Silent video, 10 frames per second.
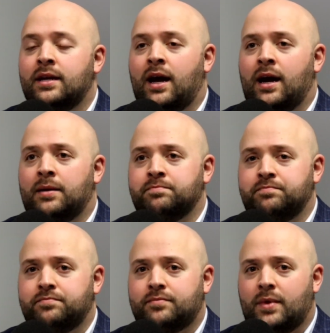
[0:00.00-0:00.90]

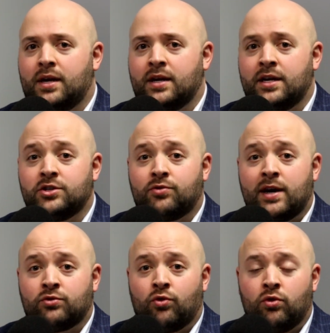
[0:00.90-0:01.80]
An
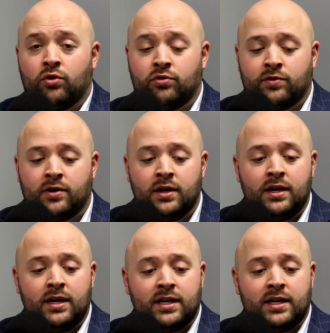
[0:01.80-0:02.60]
indirect rollover